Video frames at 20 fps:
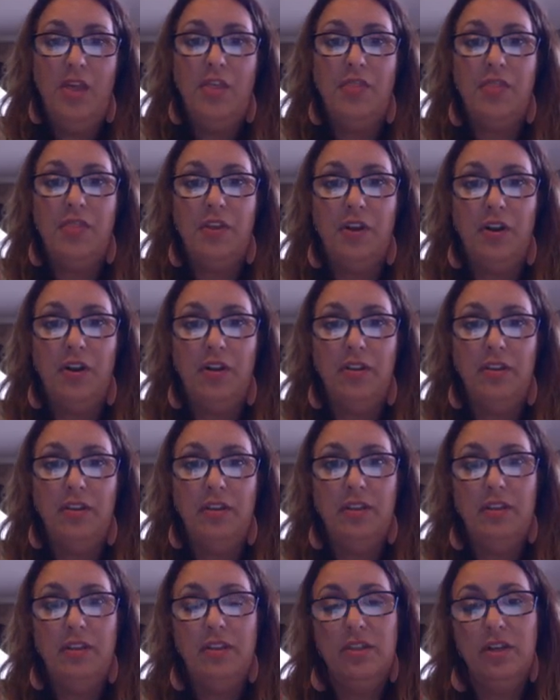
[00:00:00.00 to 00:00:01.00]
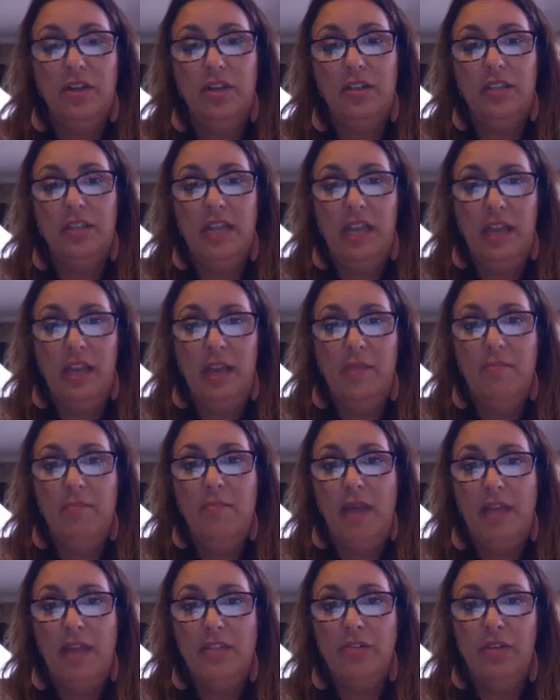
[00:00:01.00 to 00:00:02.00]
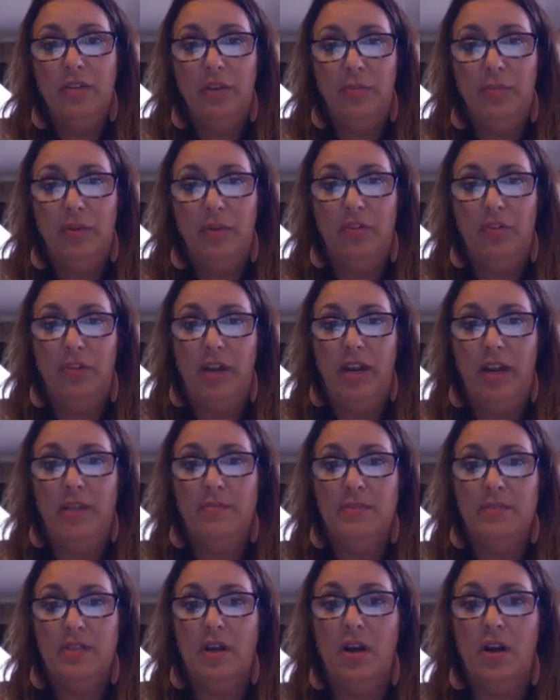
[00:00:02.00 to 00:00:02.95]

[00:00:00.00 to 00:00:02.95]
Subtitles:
Thirdly, mentoring programs